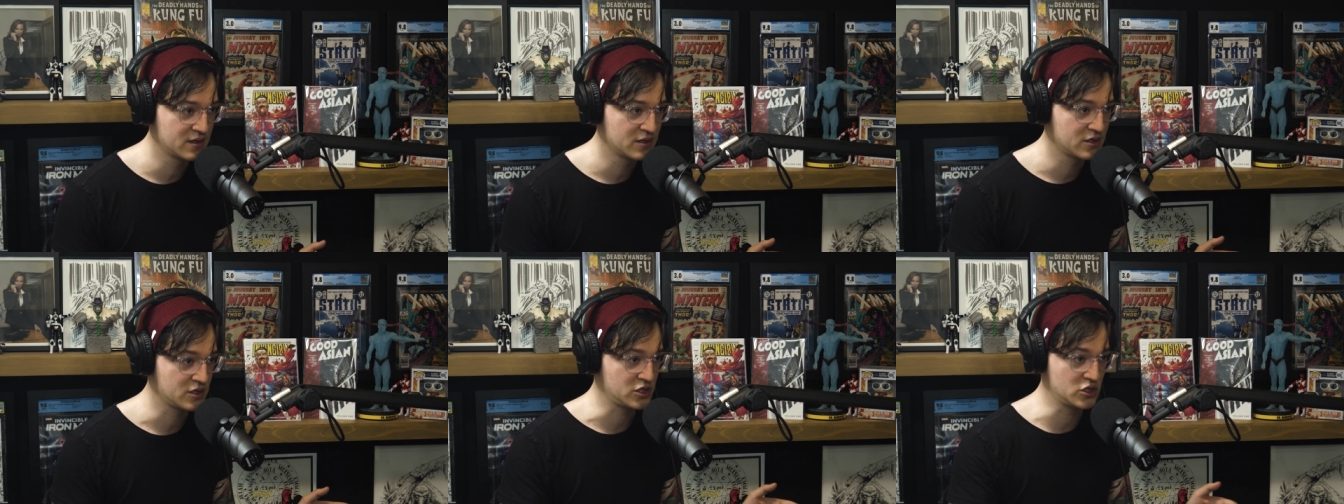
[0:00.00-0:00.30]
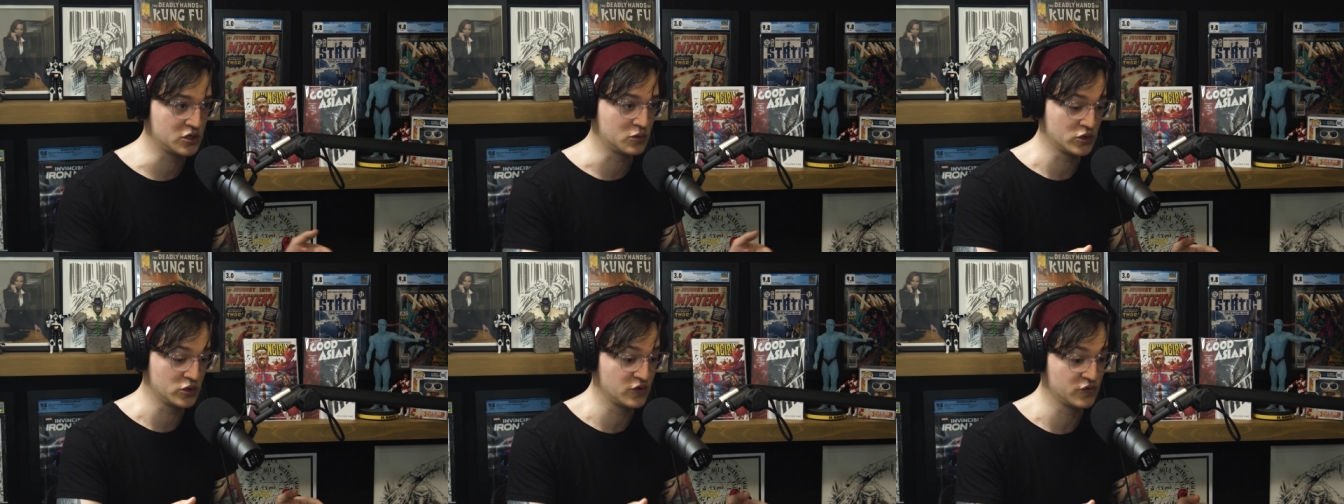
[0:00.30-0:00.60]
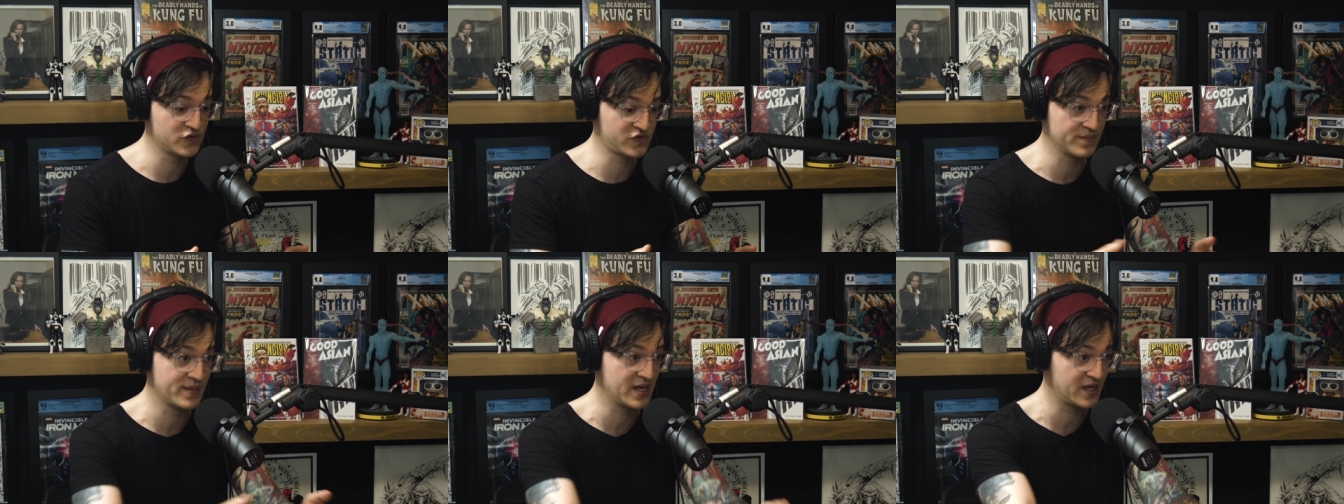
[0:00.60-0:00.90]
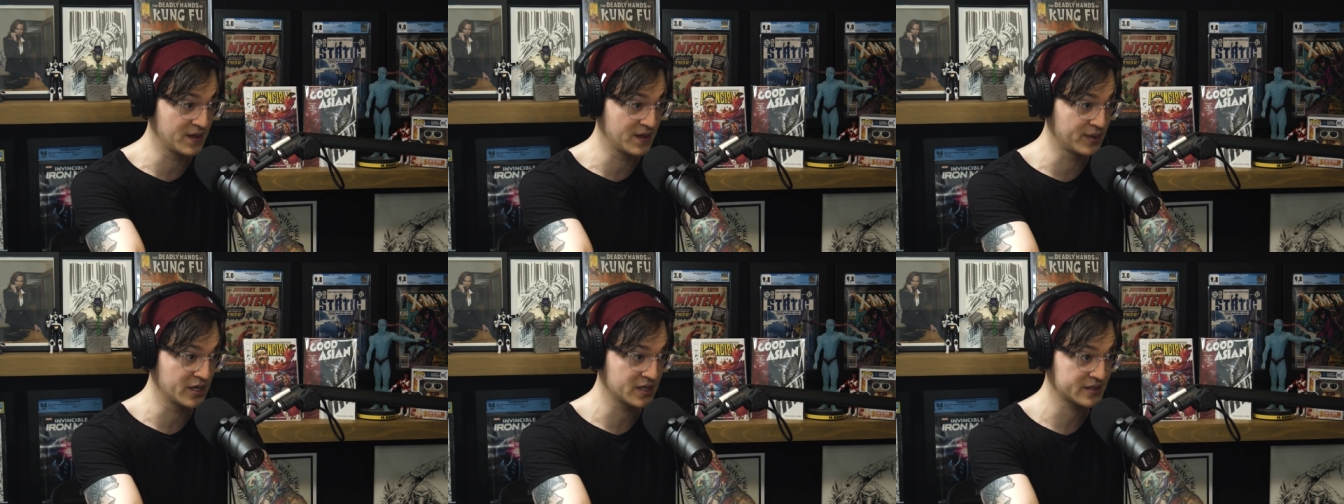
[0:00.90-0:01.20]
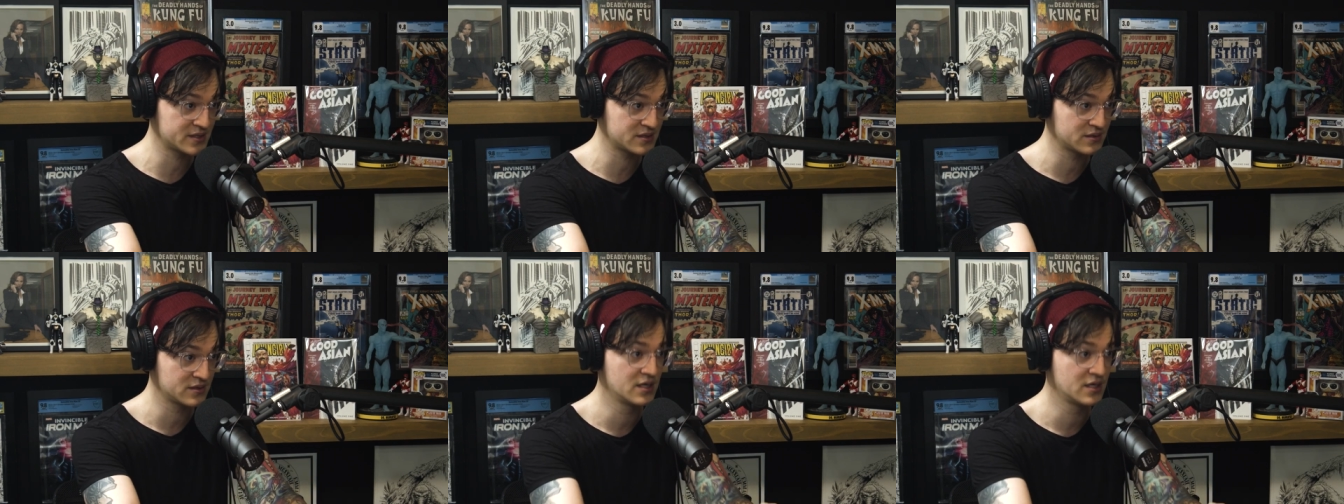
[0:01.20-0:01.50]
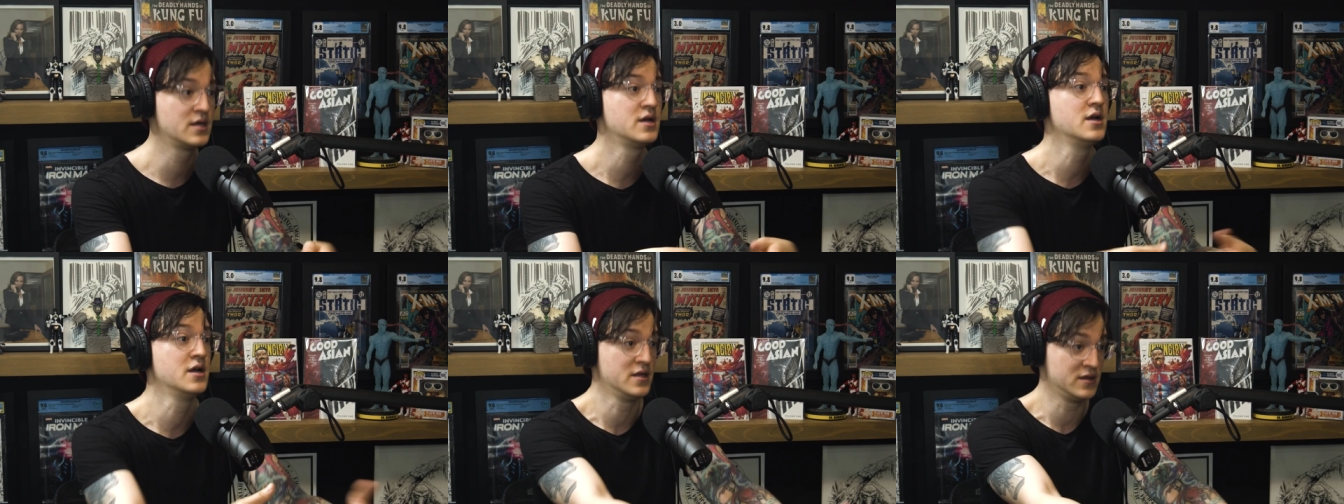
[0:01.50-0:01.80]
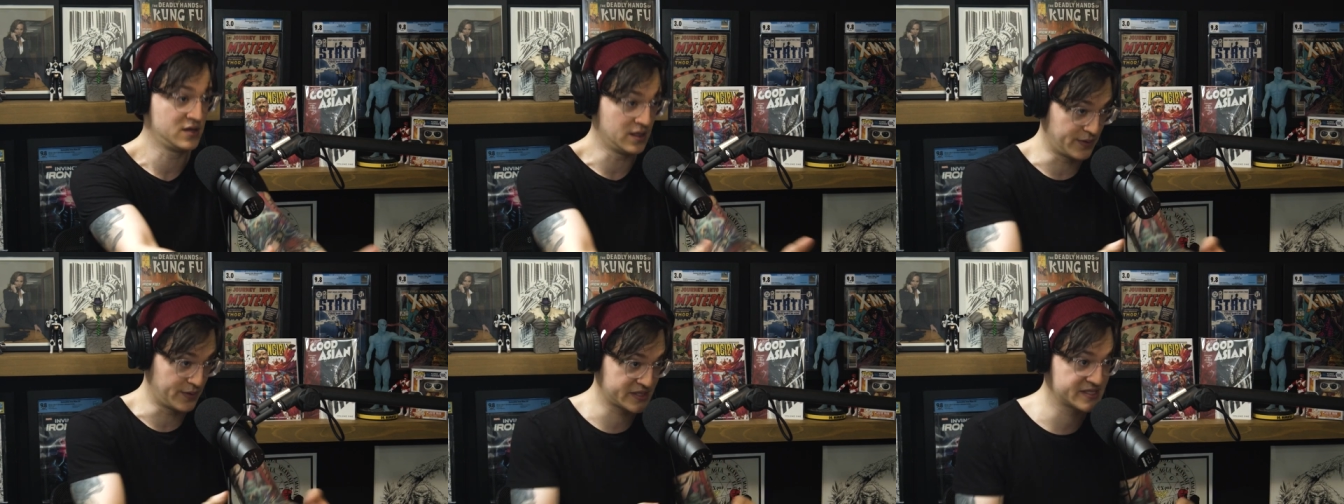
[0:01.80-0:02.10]
You you submitted the books, the
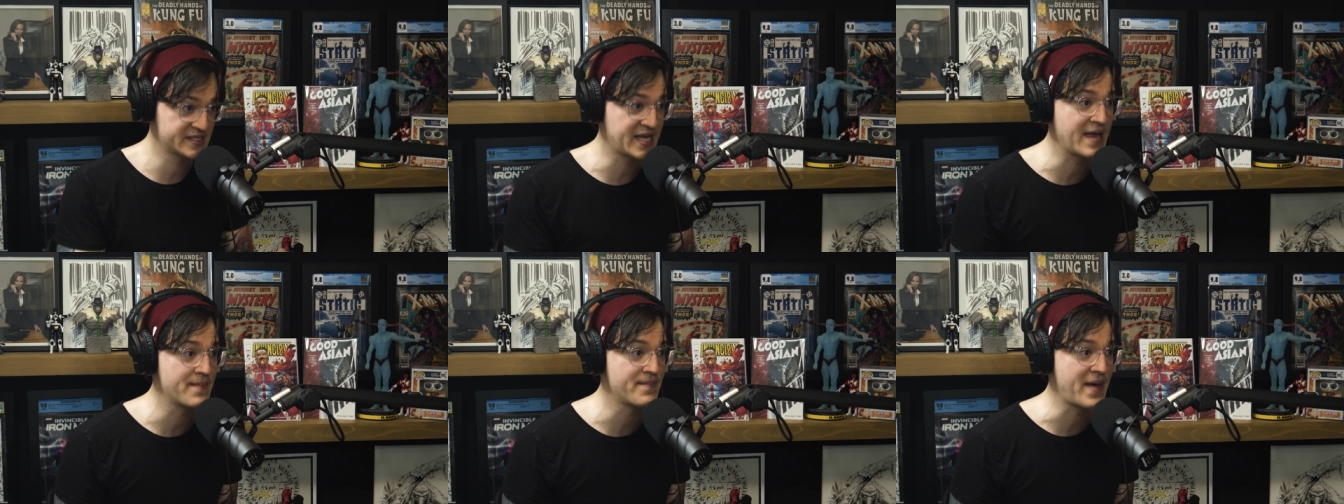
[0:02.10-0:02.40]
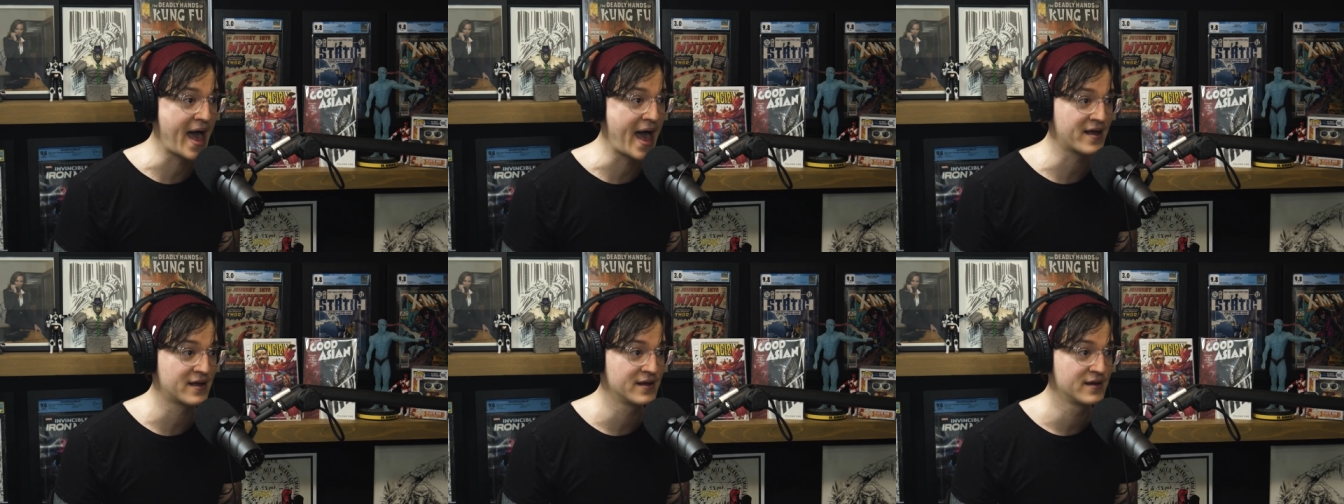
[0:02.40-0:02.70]
books came back.